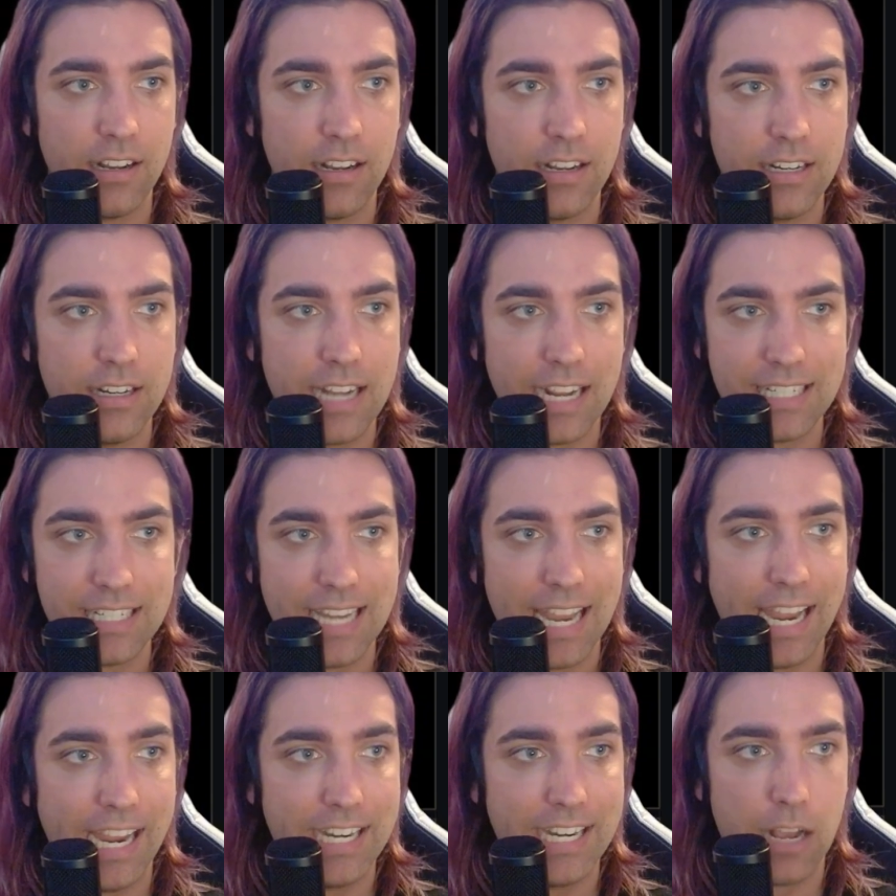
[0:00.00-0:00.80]
nice
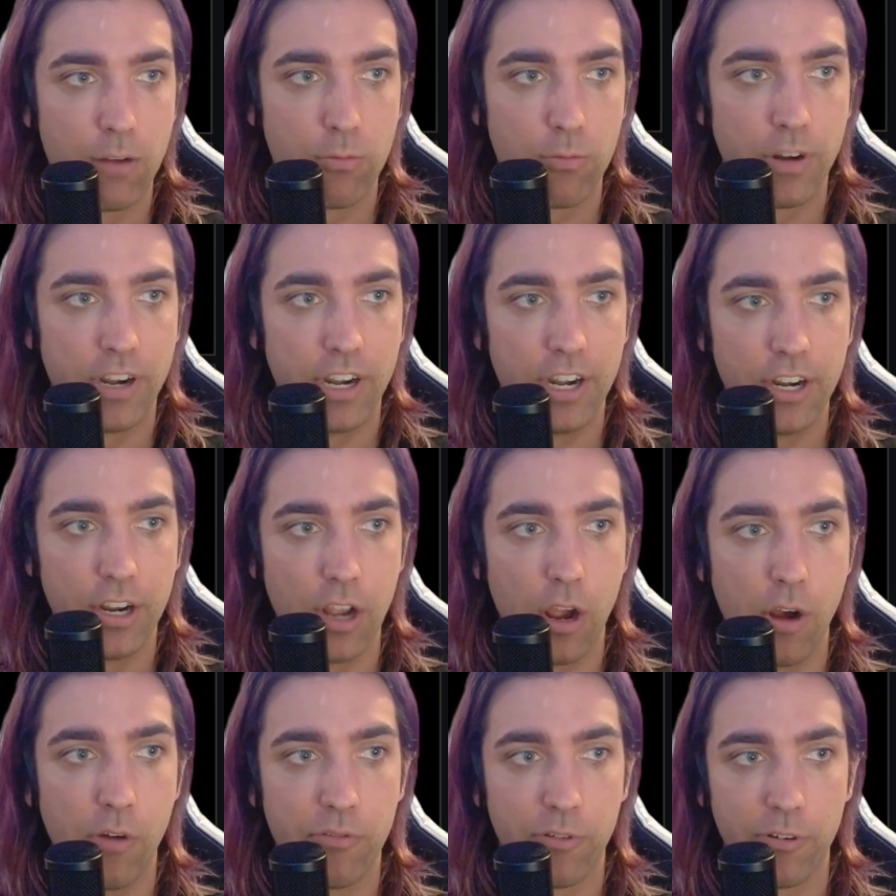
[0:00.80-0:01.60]
handout ready to
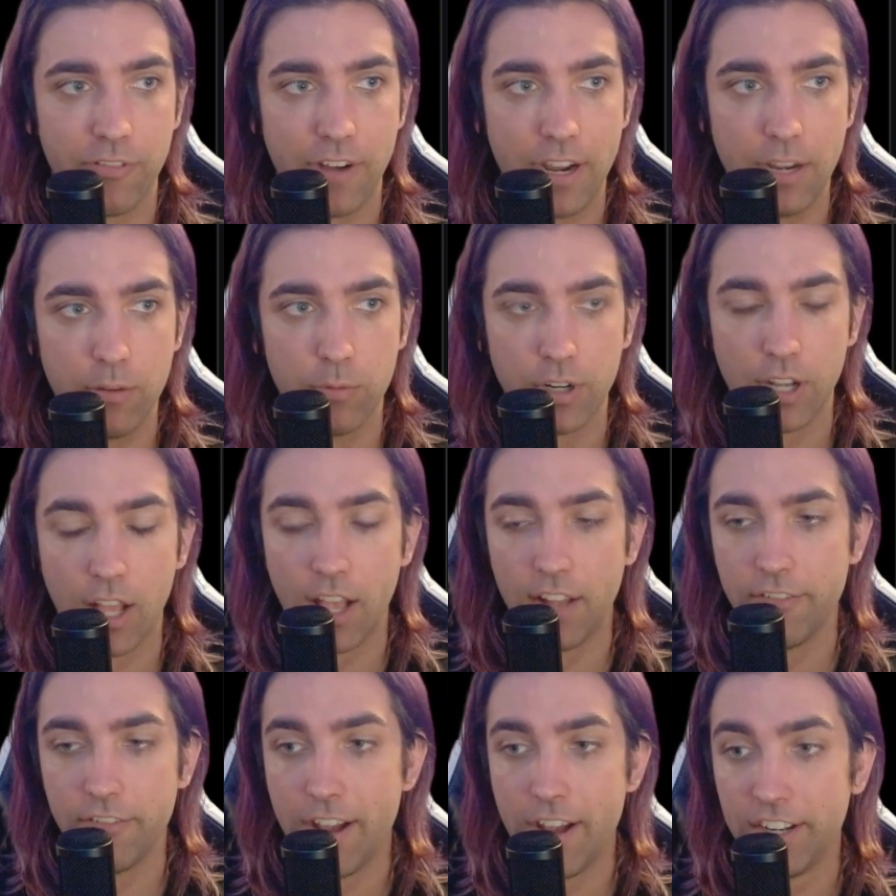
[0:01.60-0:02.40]
go for if anyone
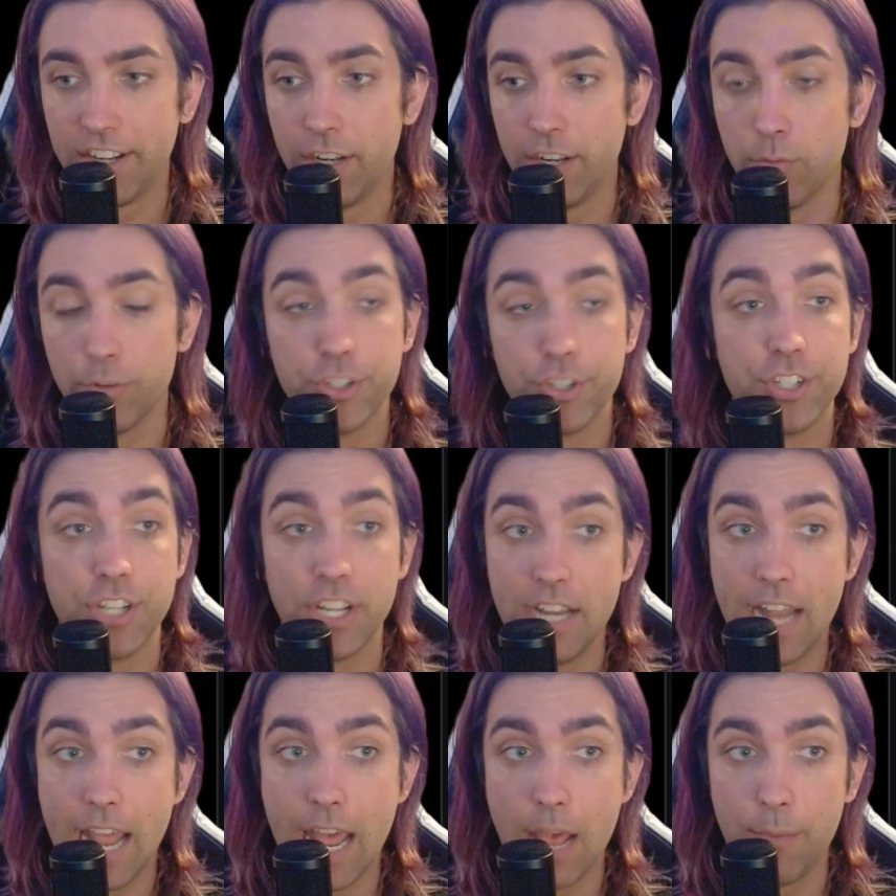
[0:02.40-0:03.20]
got infected, which
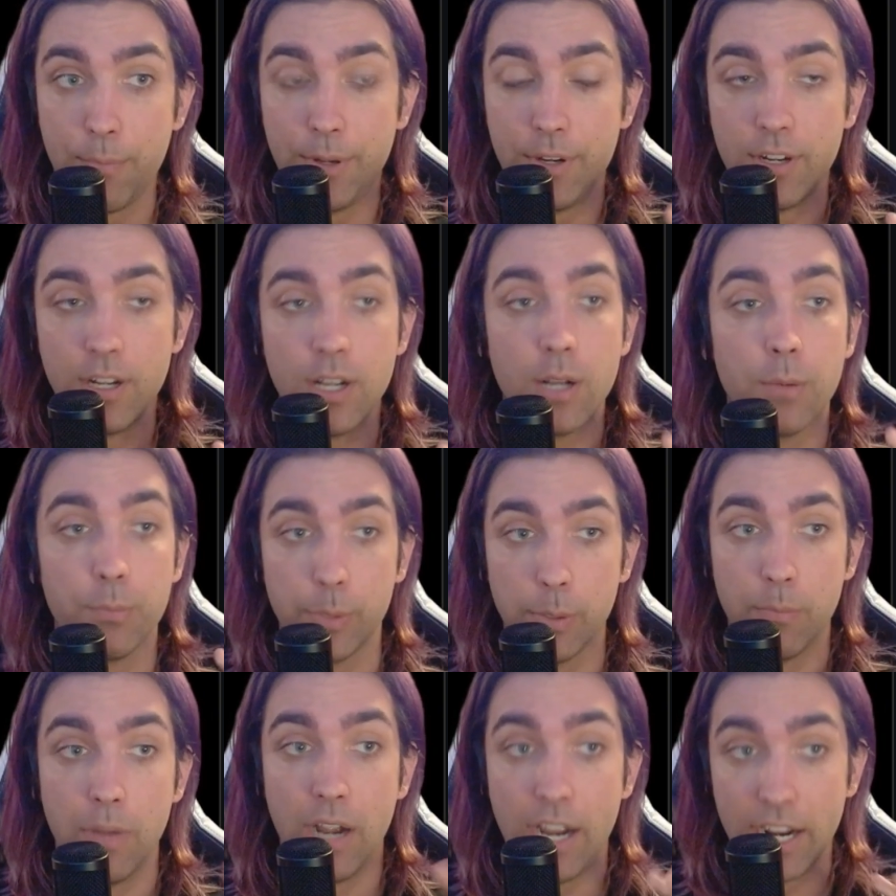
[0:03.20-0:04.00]
didn't happen,
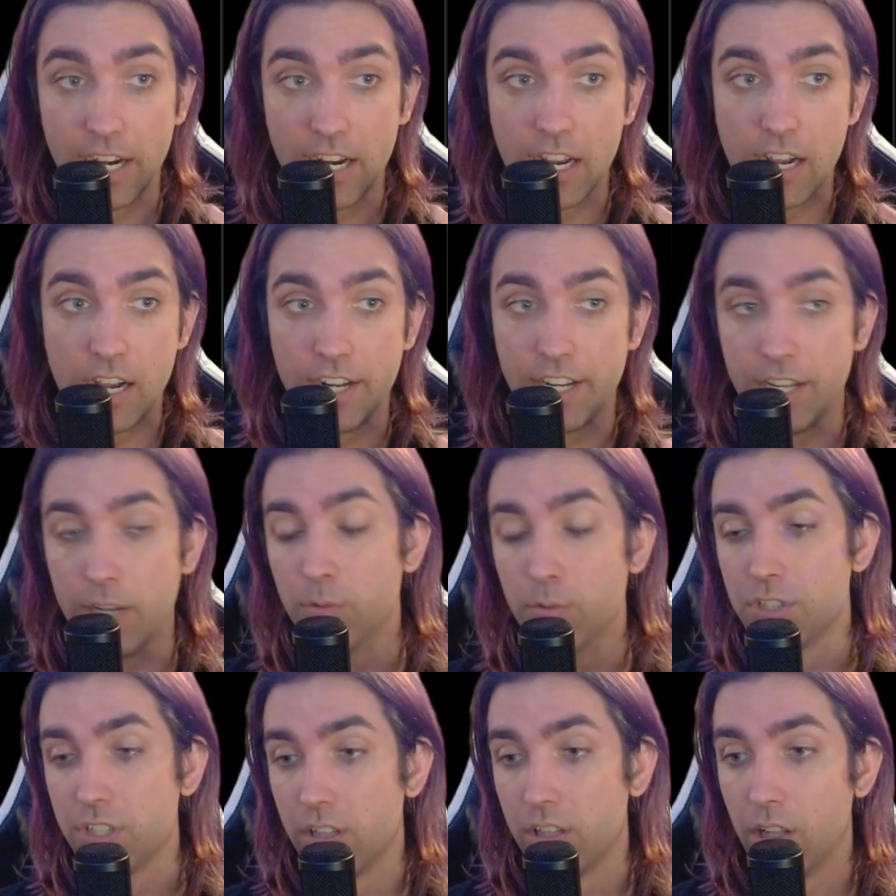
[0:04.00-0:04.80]
but my God, it
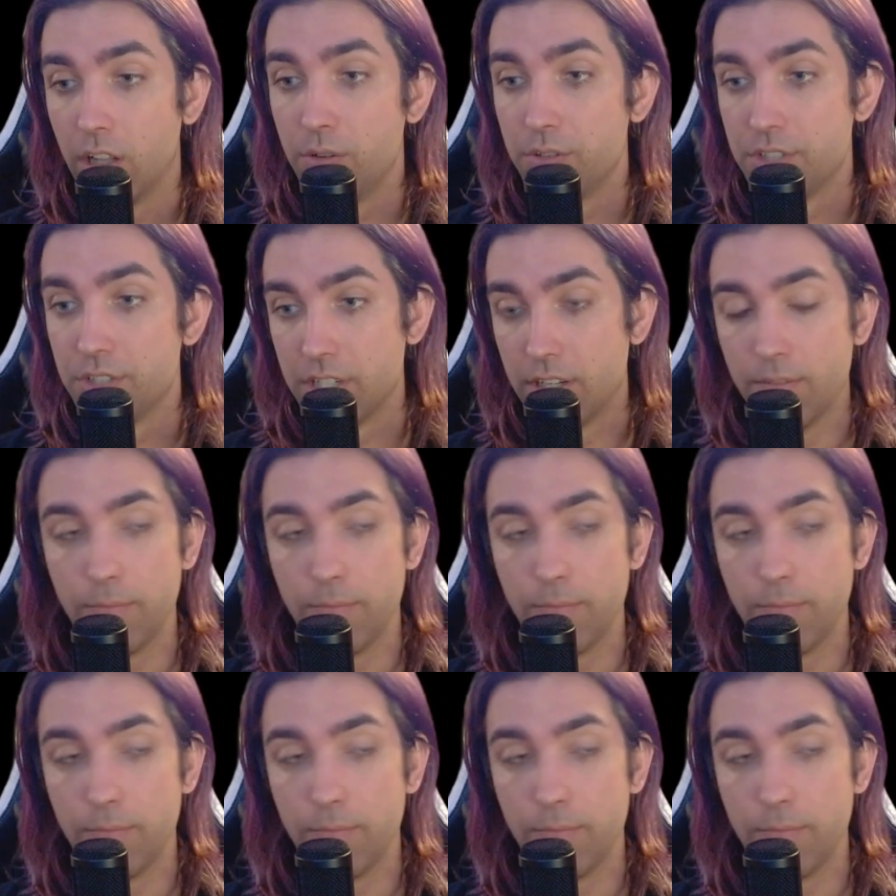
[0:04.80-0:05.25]
was close.